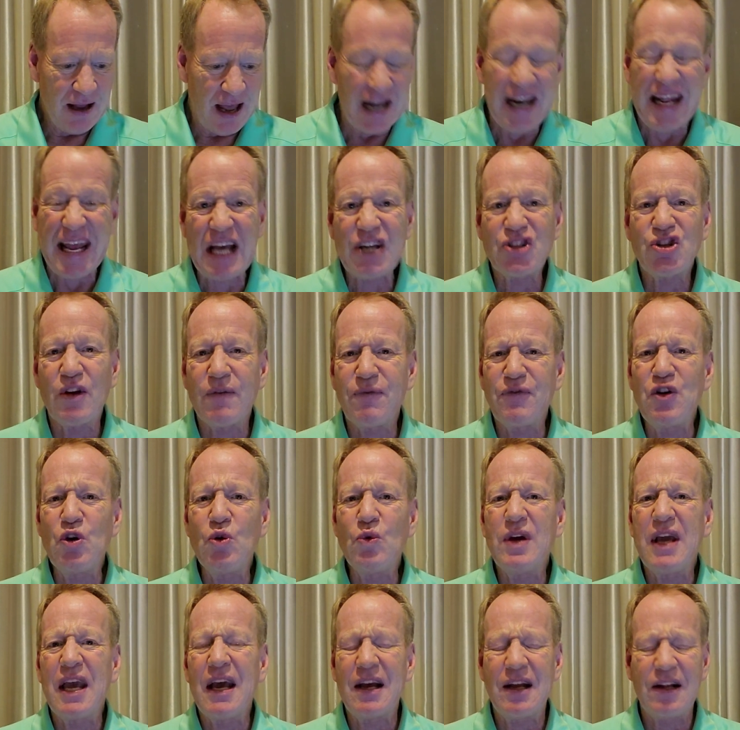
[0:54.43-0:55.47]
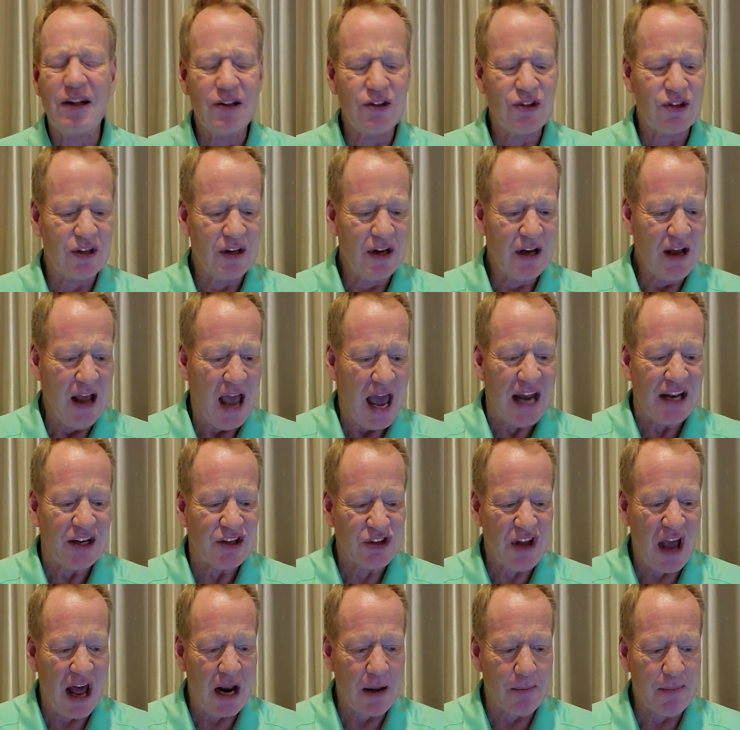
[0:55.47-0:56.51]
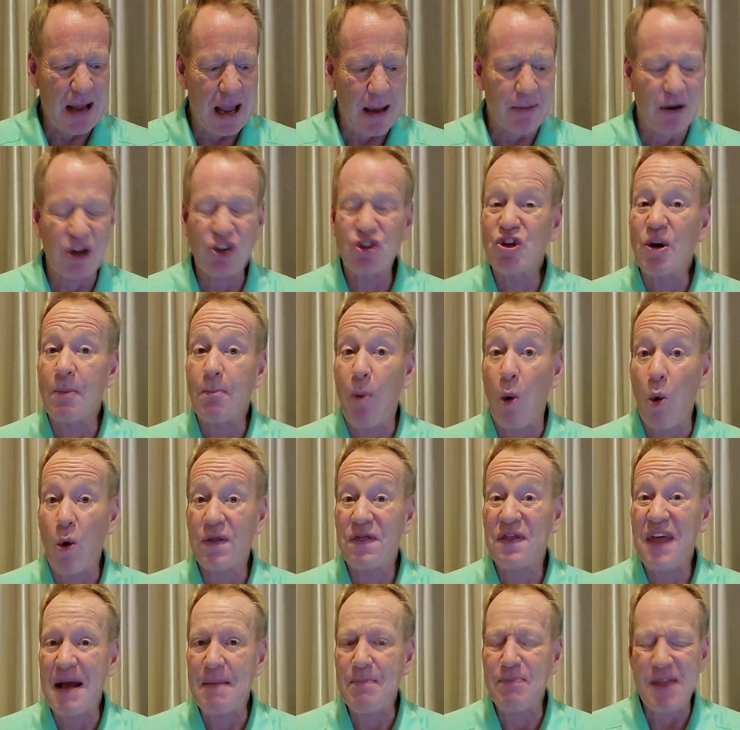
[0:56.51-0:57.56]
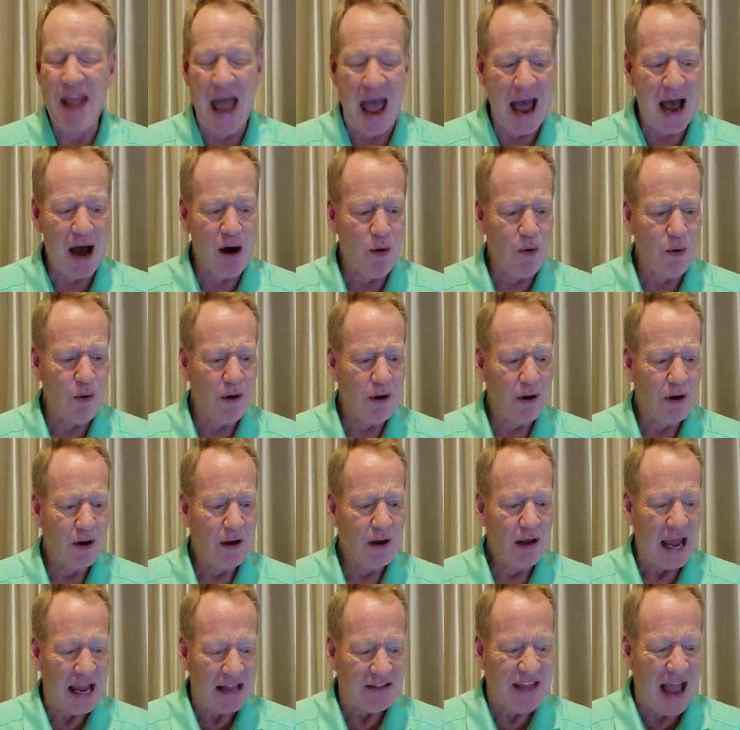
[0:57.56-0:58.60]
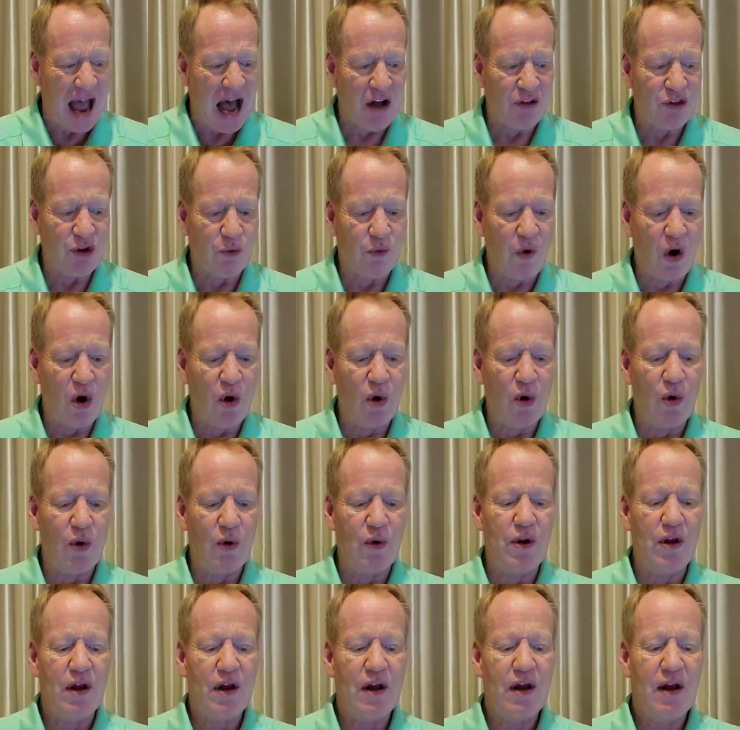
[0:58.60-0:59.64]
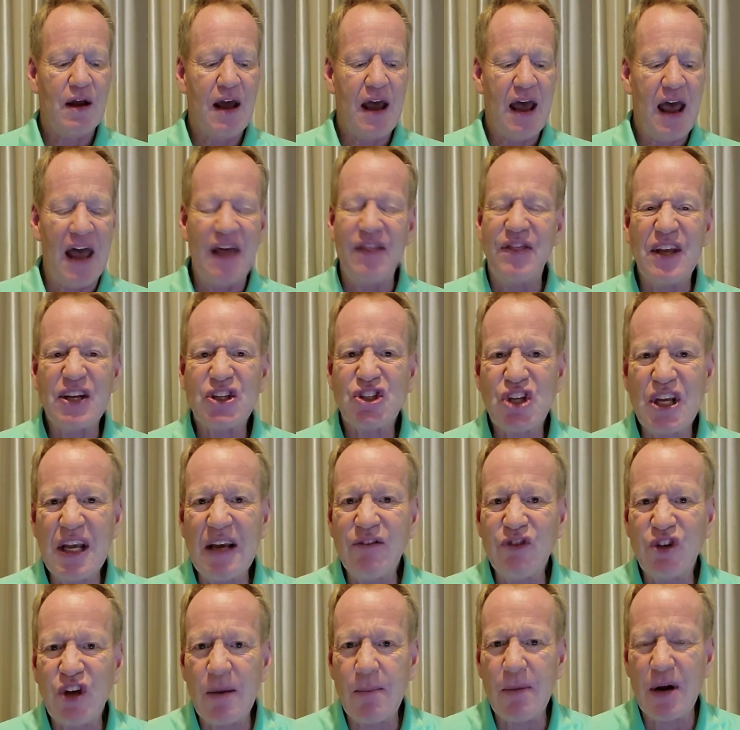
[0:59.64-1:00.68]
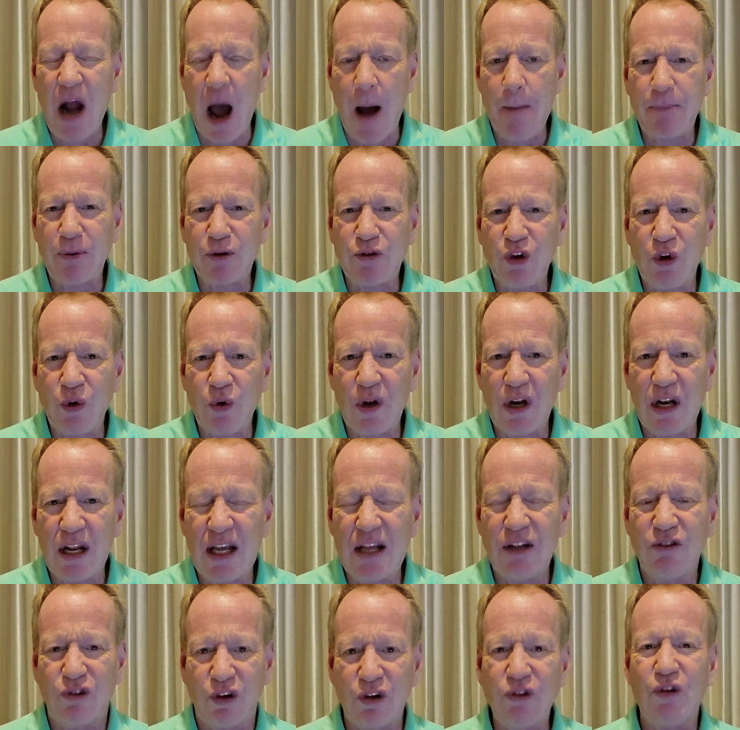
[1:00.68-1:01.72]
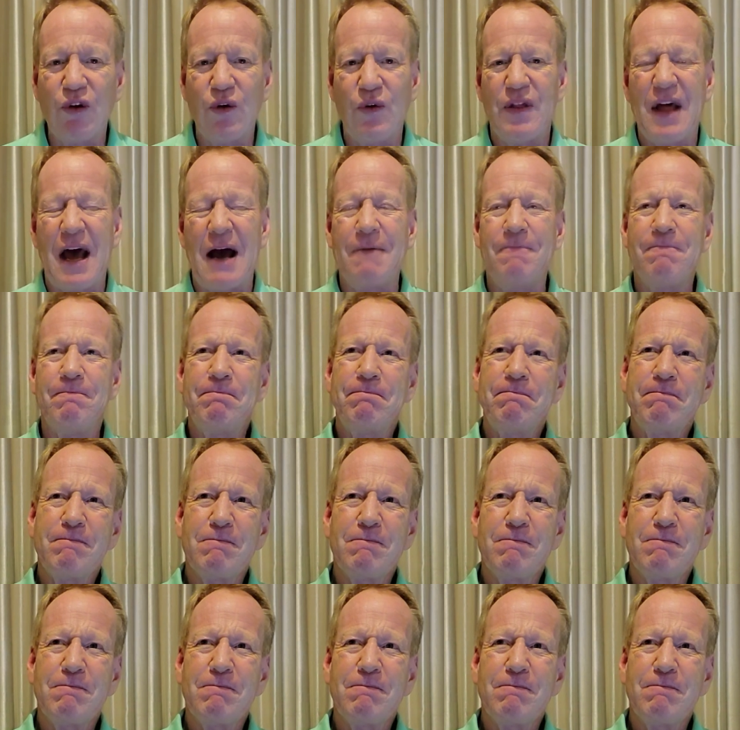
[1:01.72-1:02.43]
And he has a few kids, and he's got to be able to support them now and down the road, and this gives him an opportunity to do that.